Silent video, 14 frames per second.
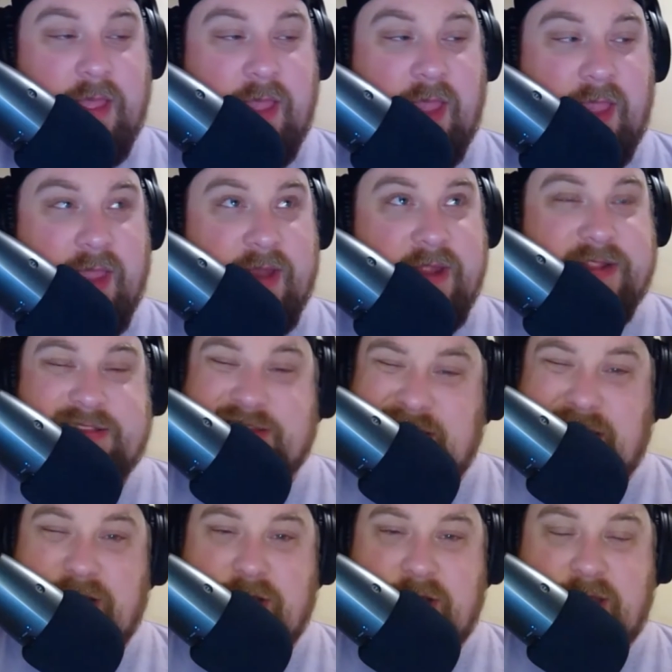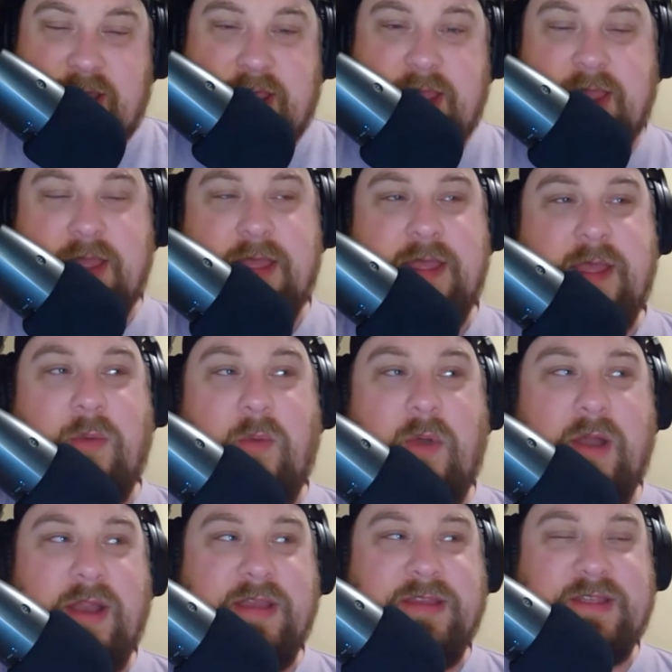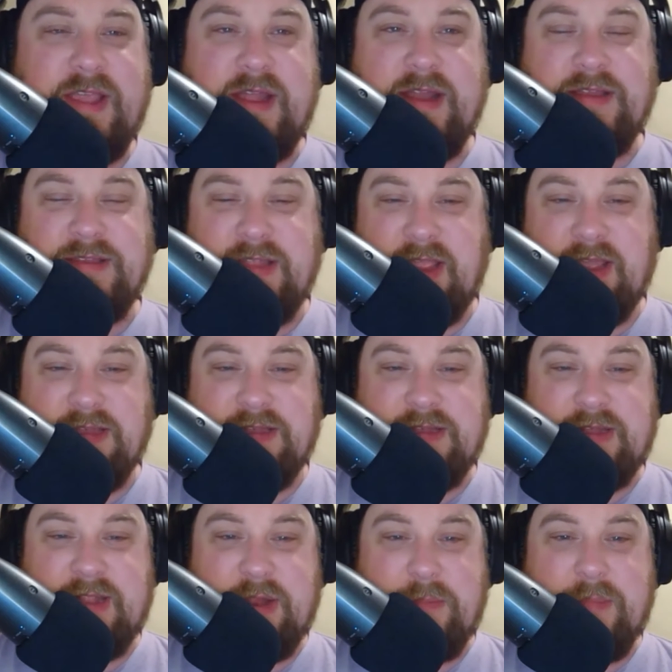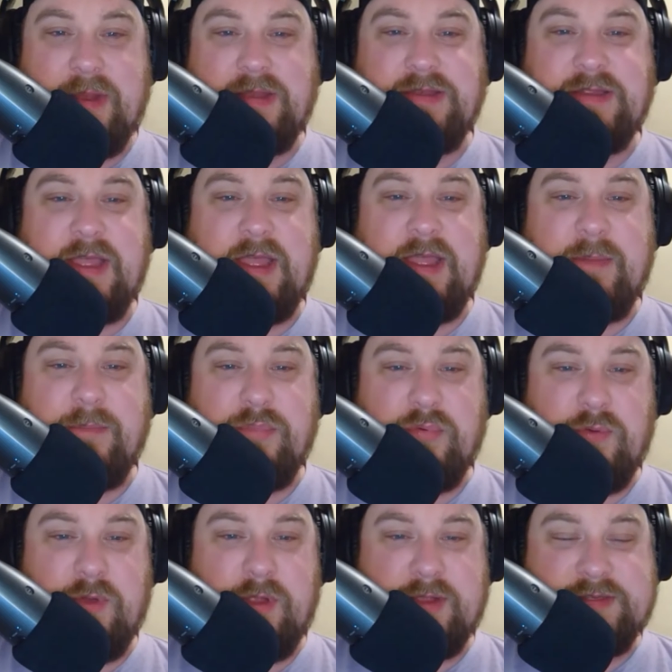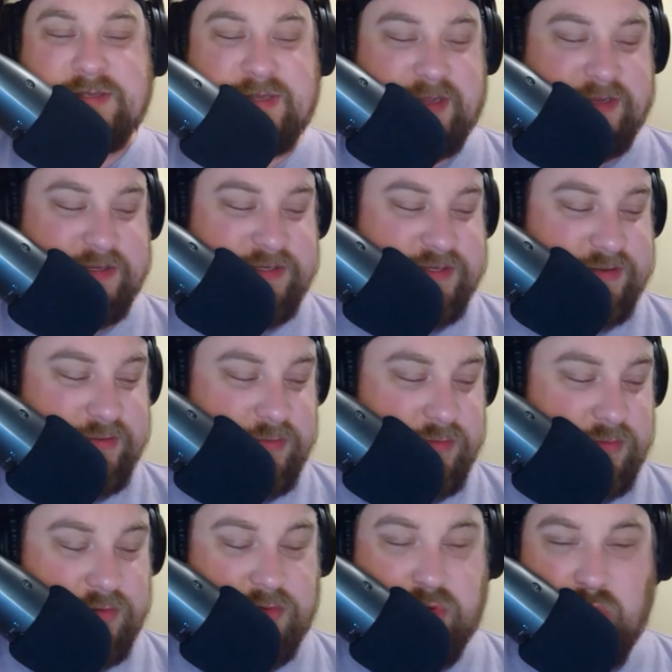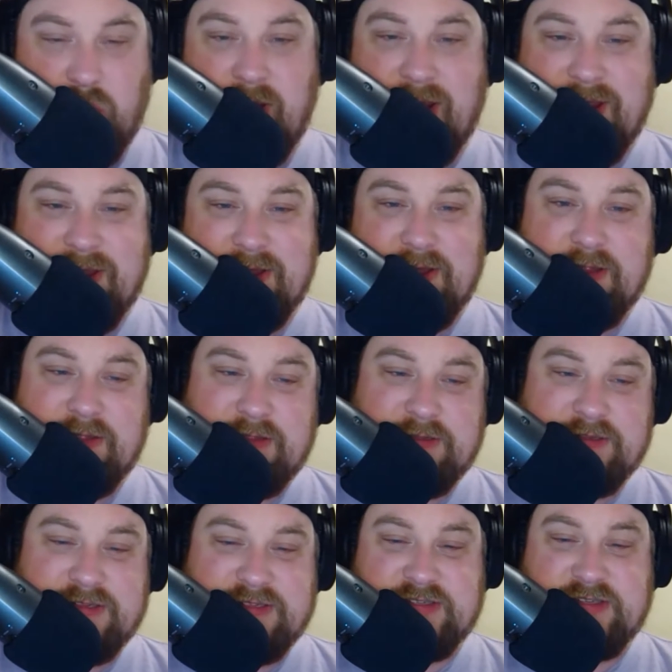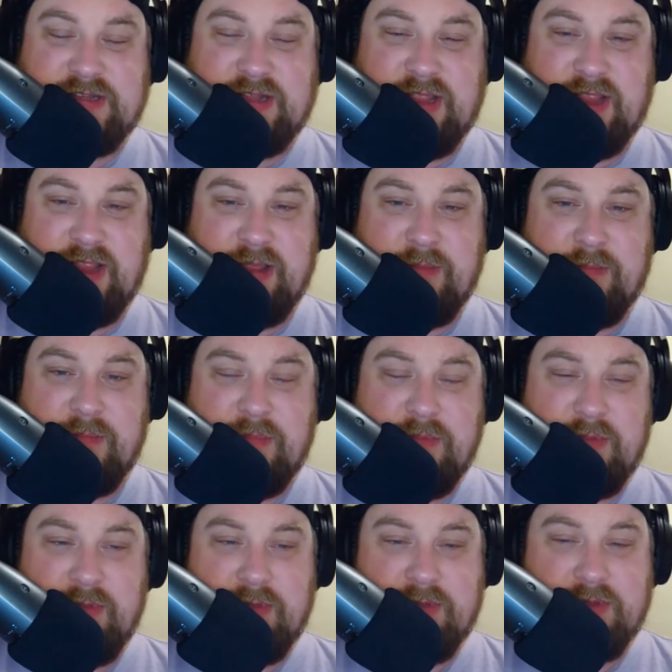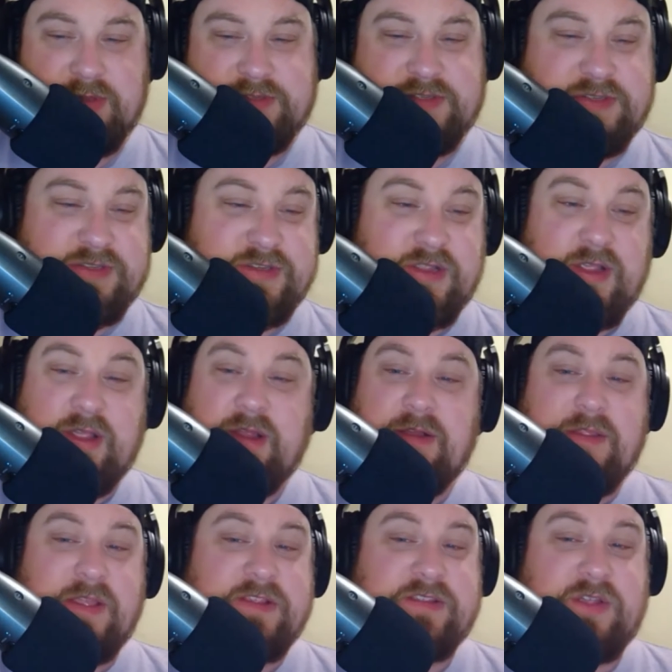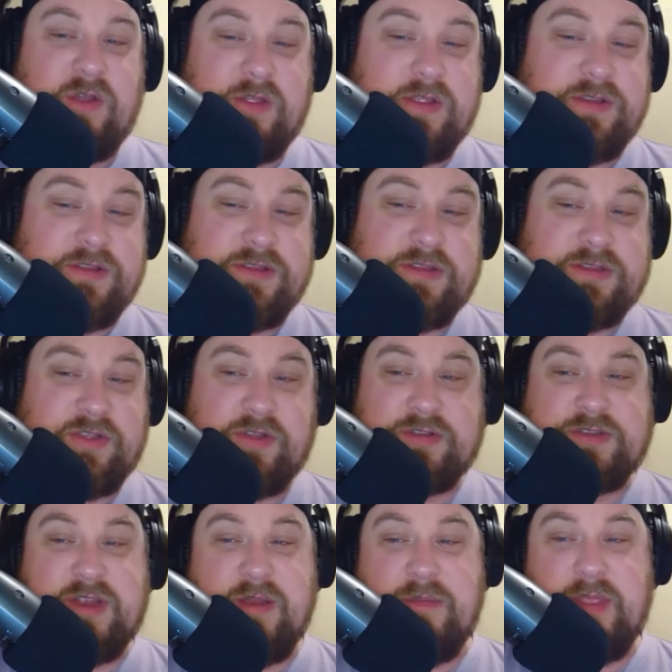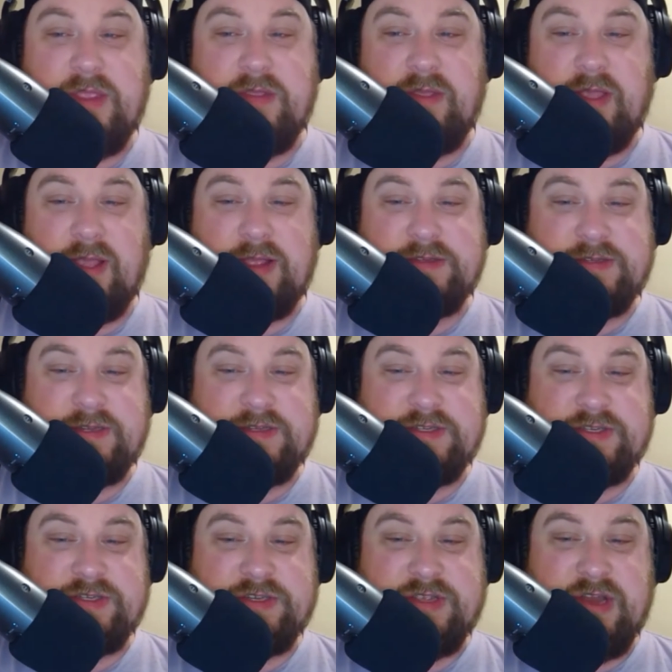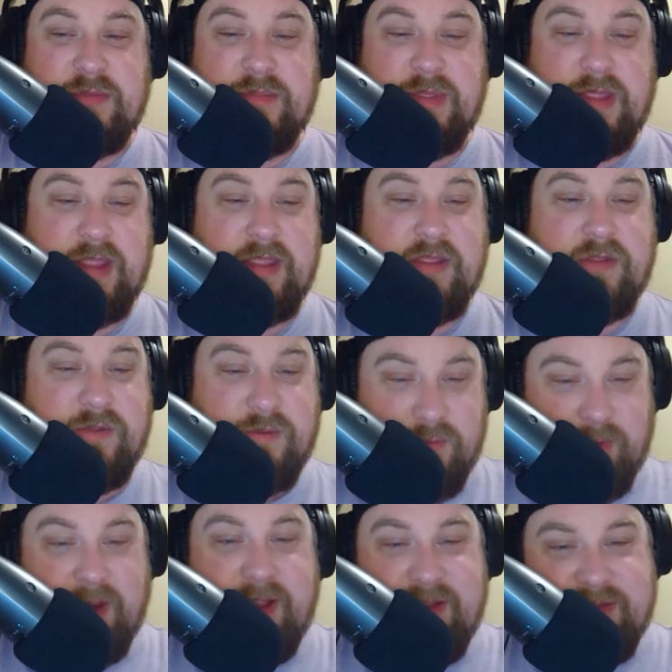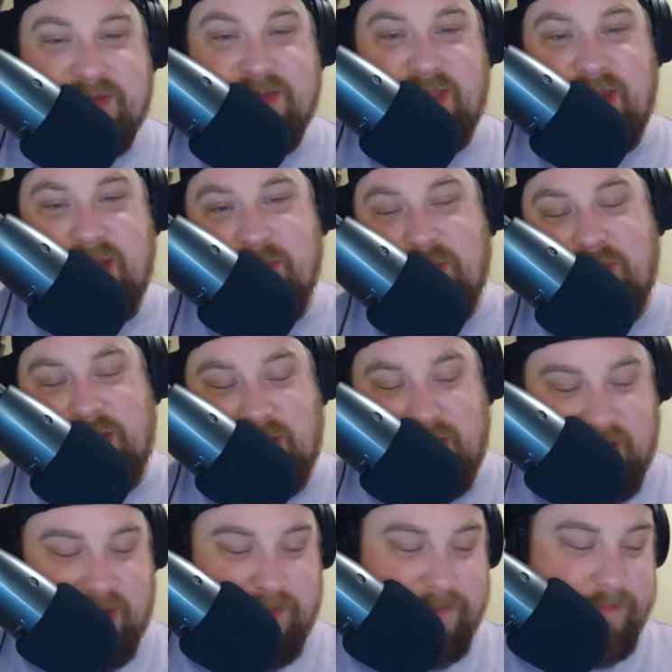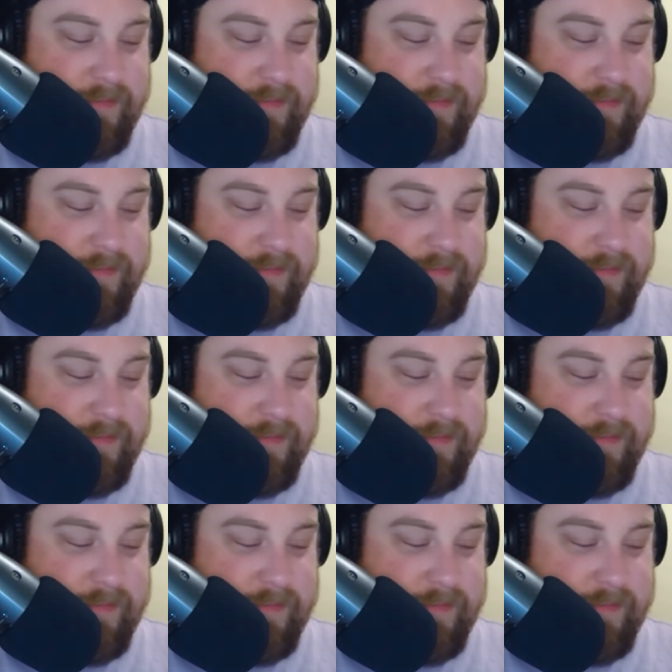And it's Saturday. I wanted to kind of take a little bit of time process Grand Slam. This is all it's going to be, you guys. It's just going to be Grand Slam recap.